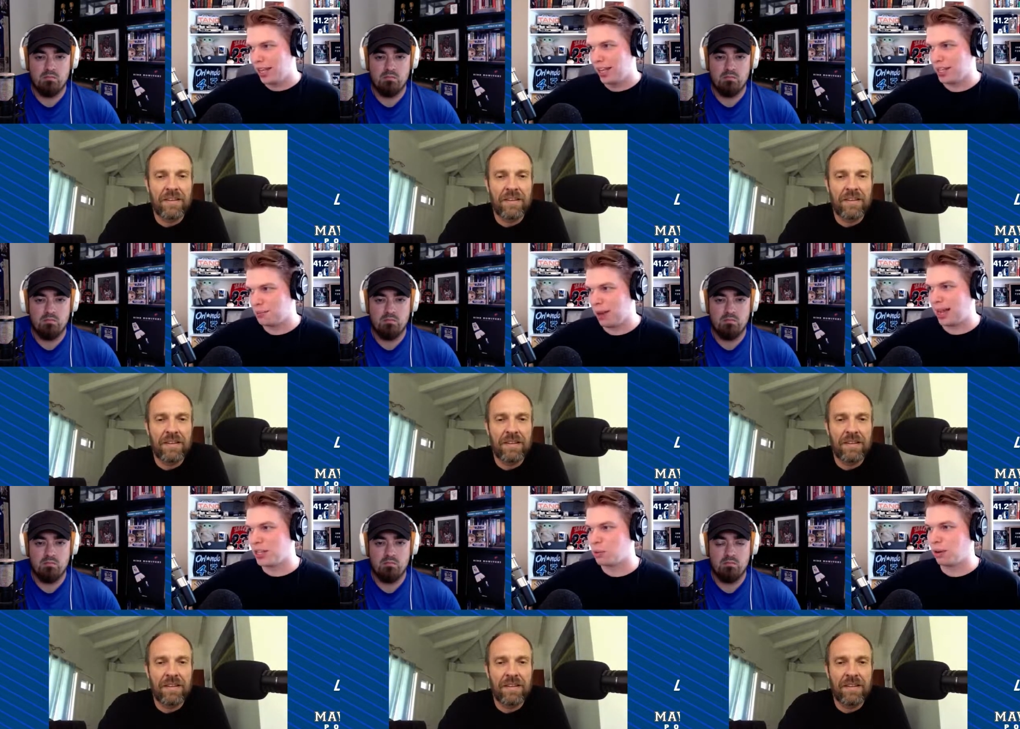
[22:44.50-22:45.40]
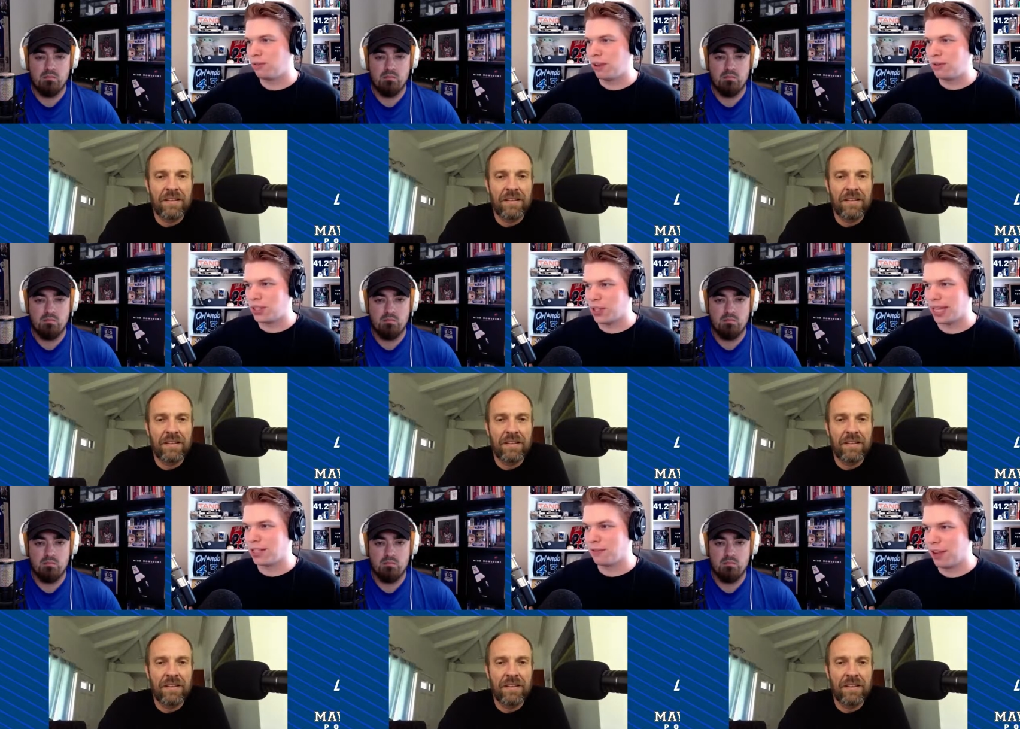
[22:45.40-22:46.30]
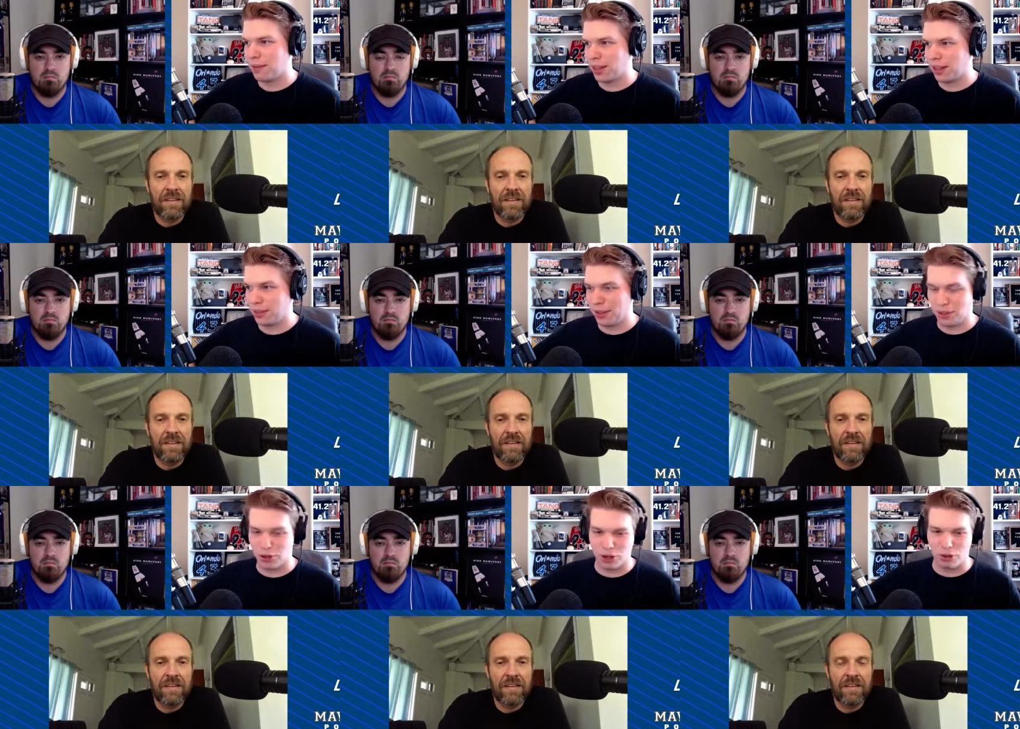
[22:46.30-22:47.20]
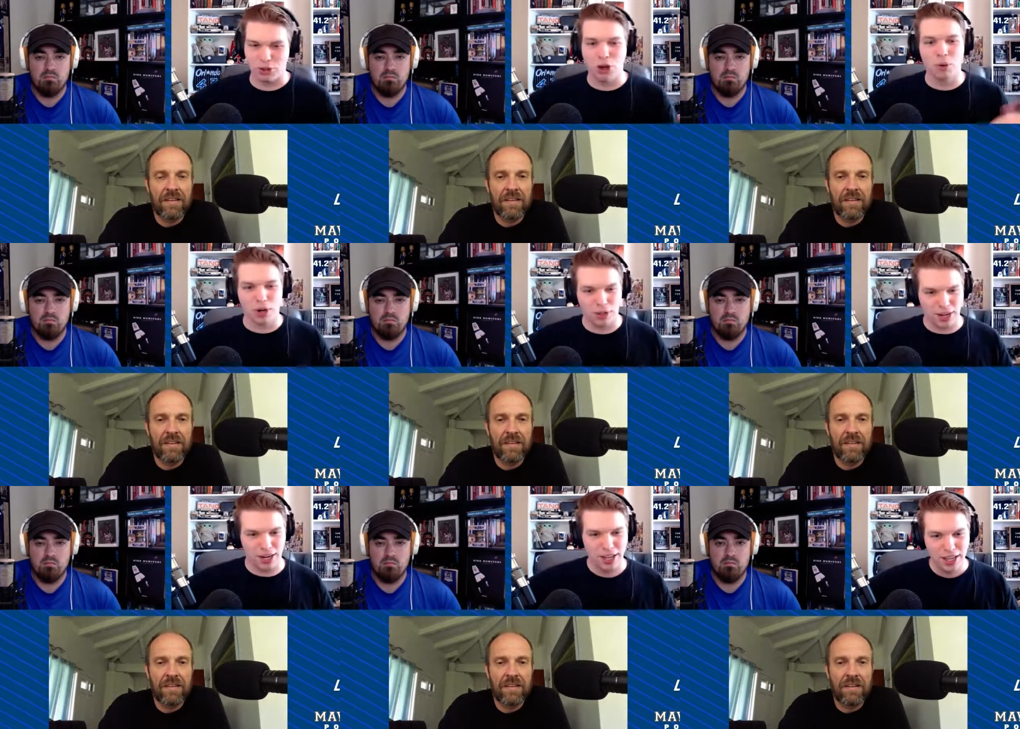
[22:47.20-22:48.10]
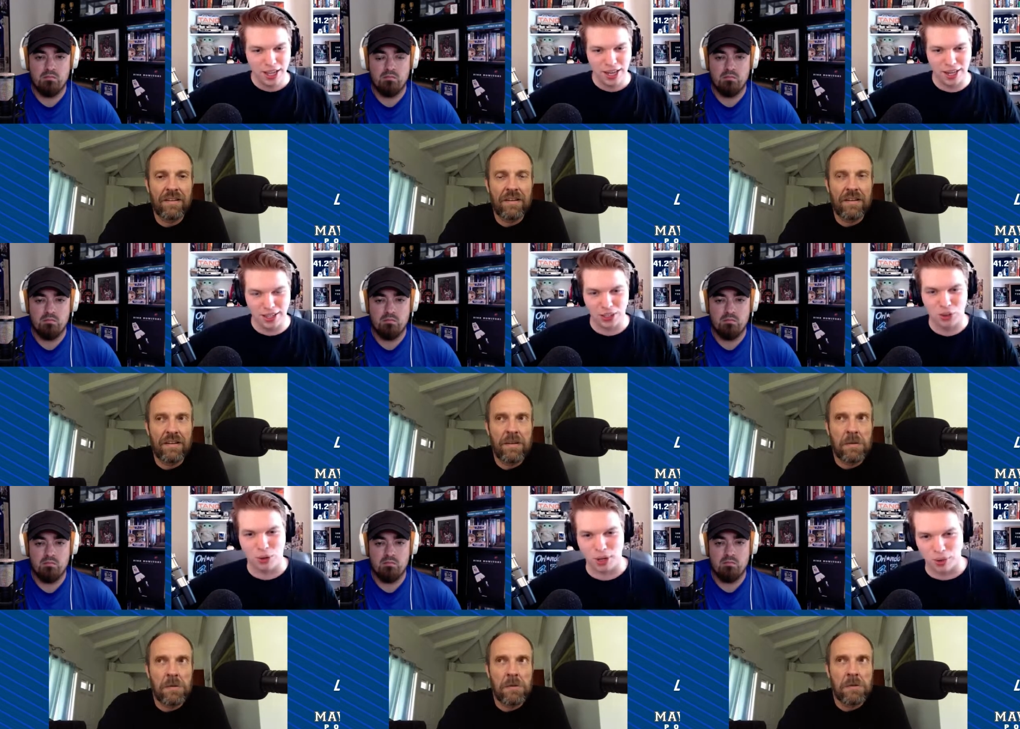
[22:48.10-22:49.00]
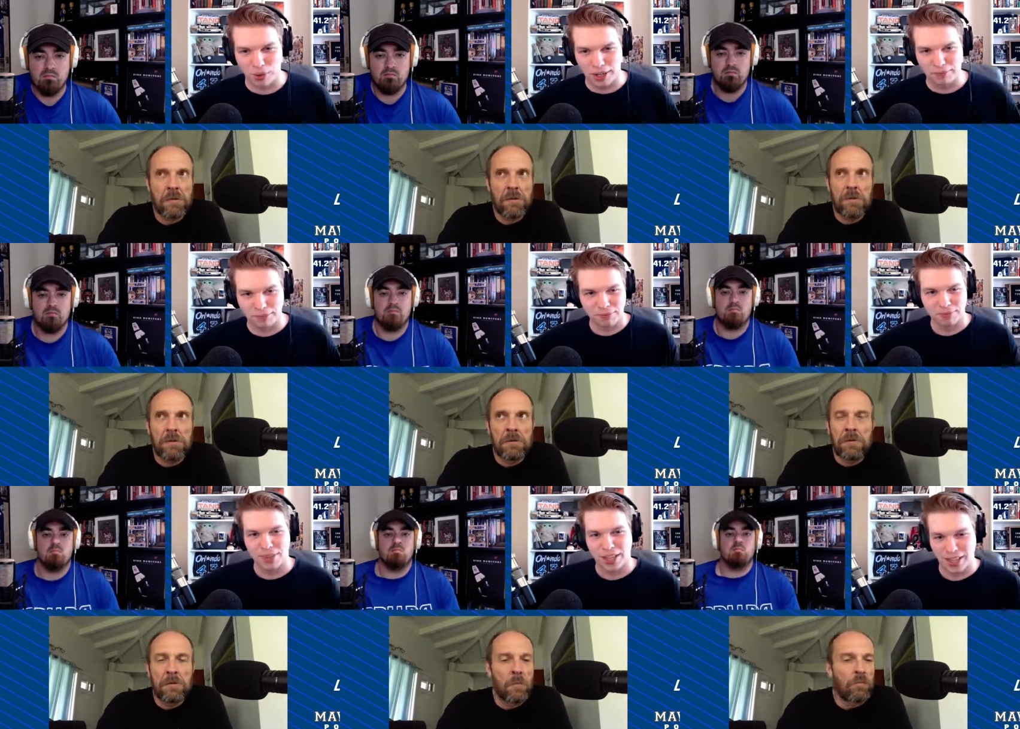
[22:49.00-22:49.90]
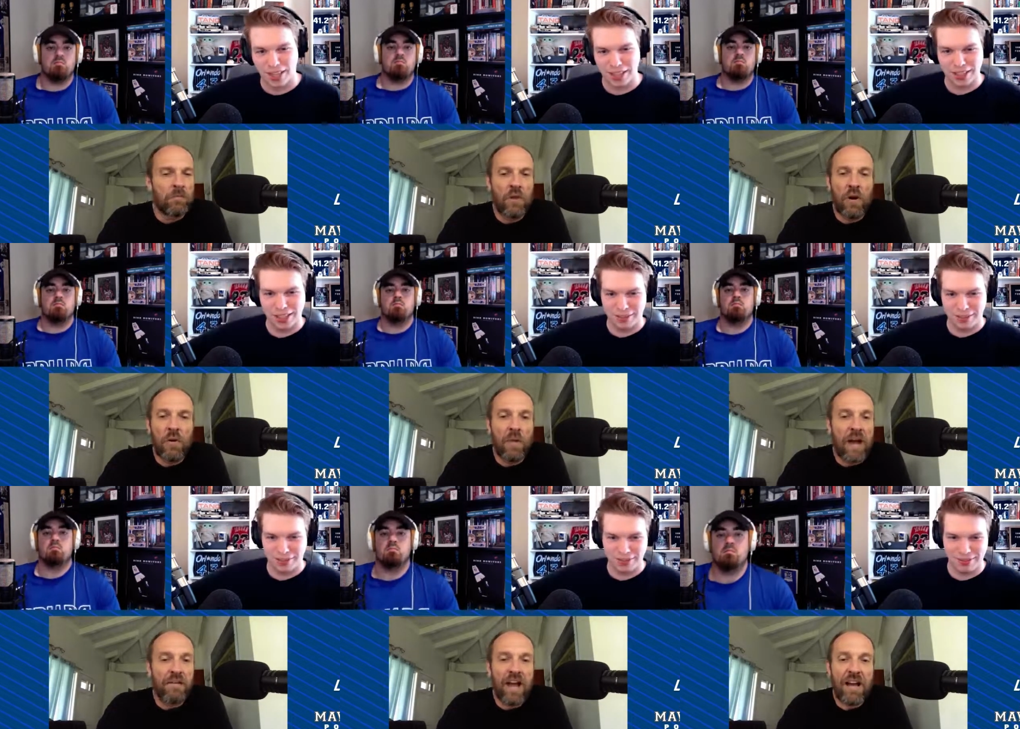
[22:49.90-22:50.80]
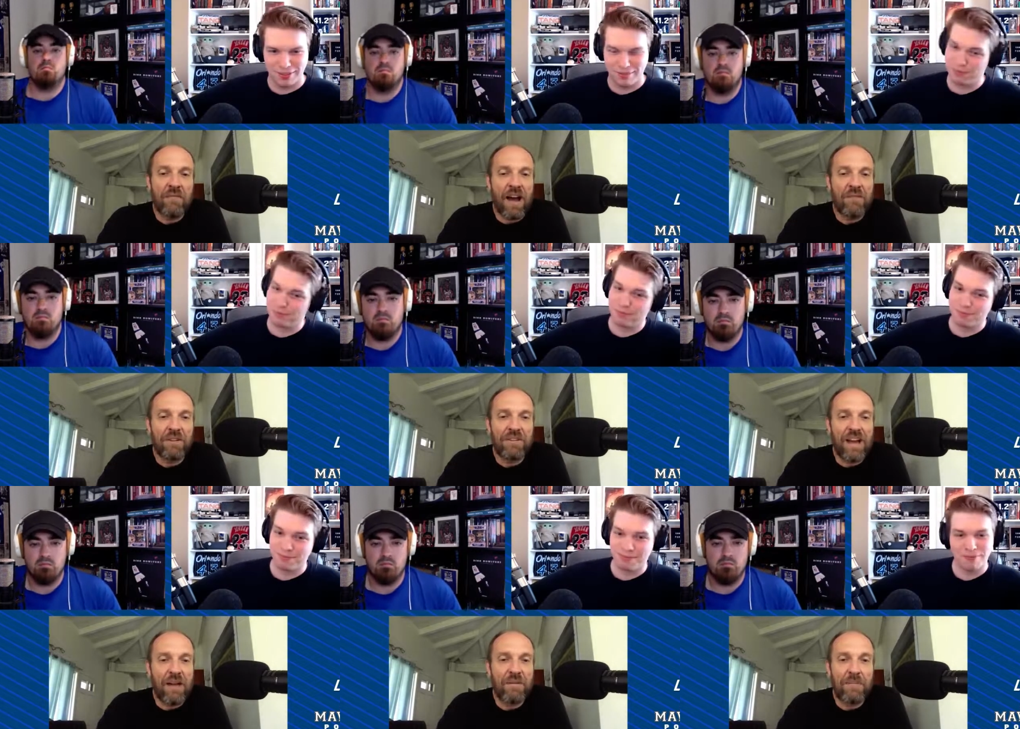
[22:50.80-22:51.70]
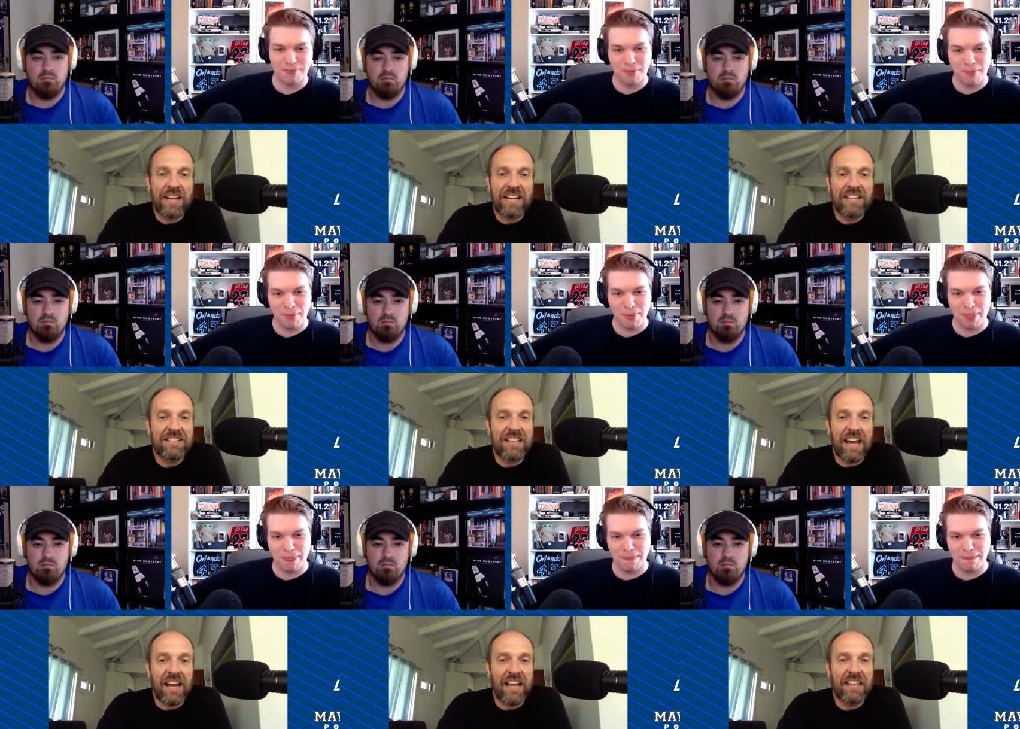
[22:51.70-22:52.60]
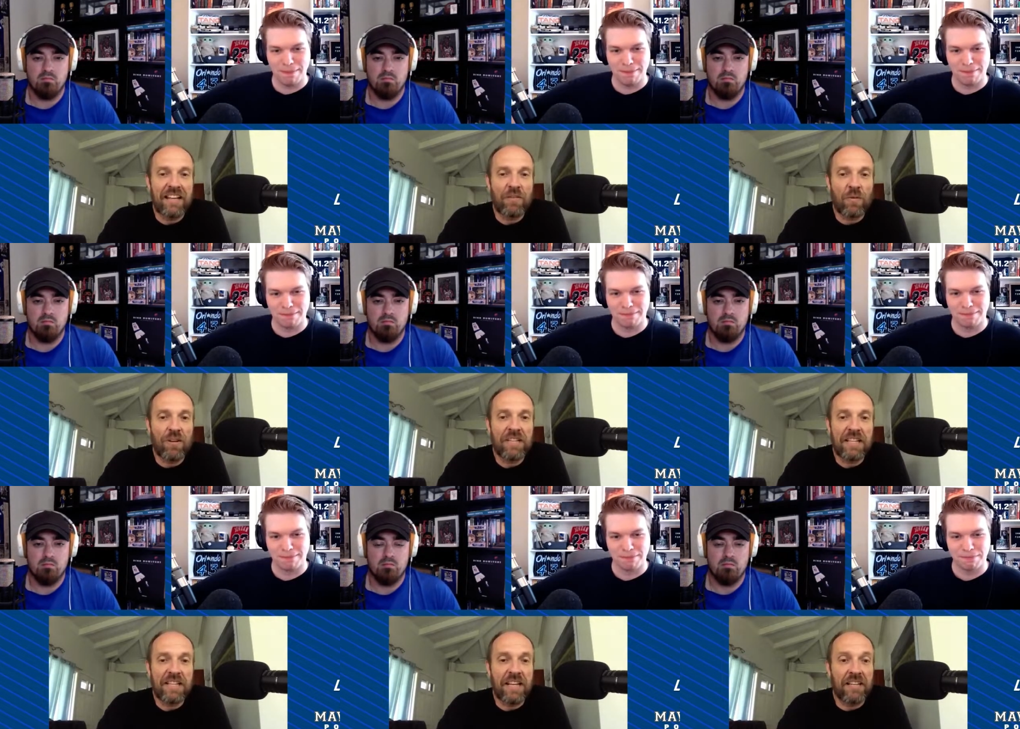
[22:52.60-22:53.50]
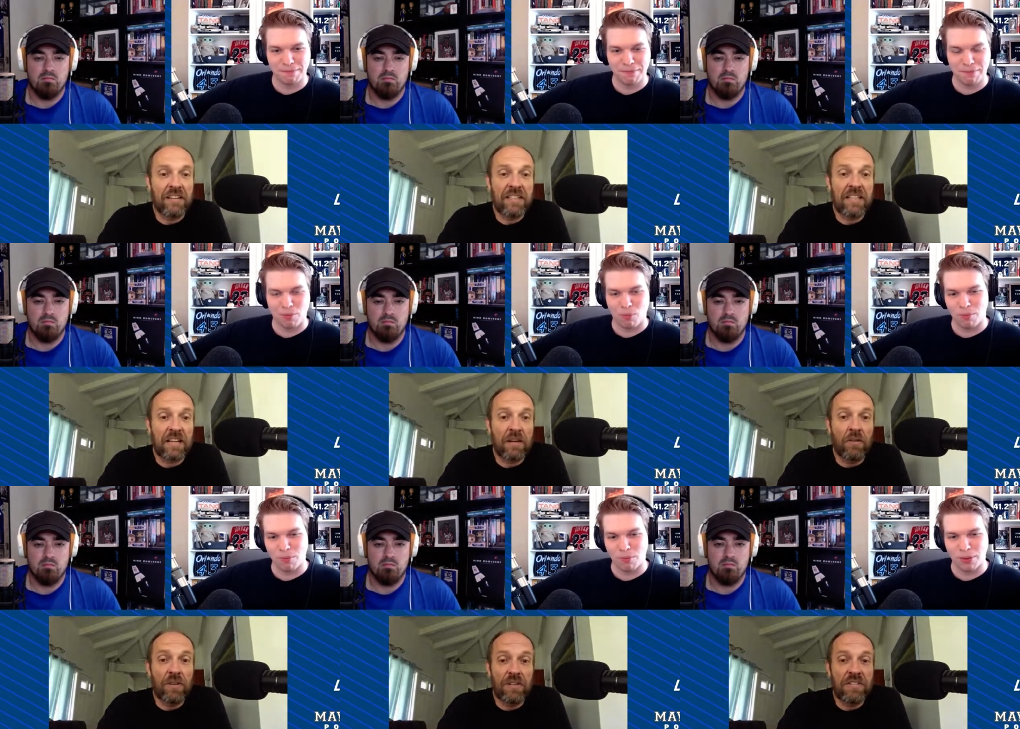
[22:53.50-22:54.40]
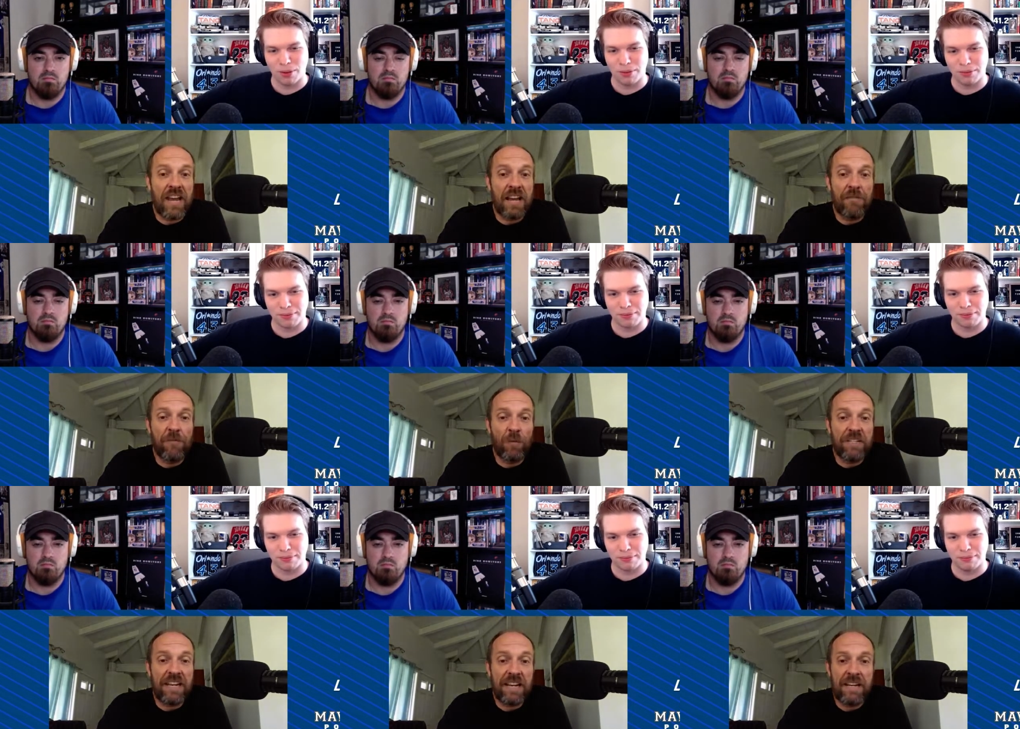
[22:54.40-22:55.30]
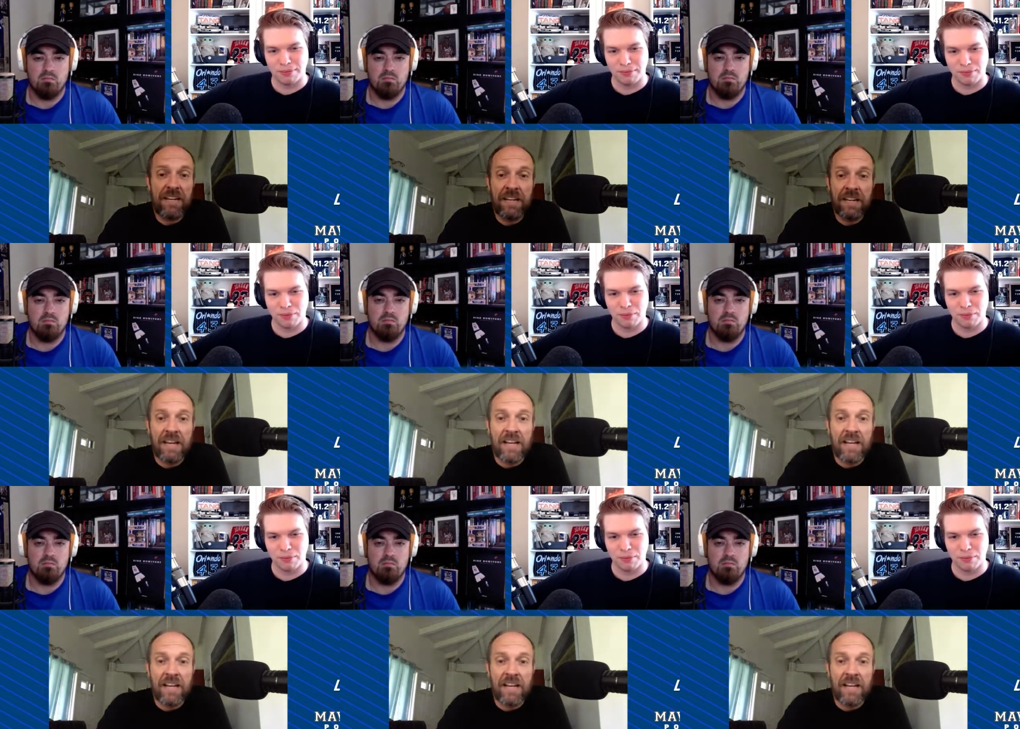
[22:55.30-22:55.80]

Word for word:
Speaker 1: is minus 150. So that's the favorite. They think he'll go lower than uh, than 21. Uh,
Speaker 2: no, I, I, I would I would bet against that. I think Duarte's getting looks at Golden State at 14,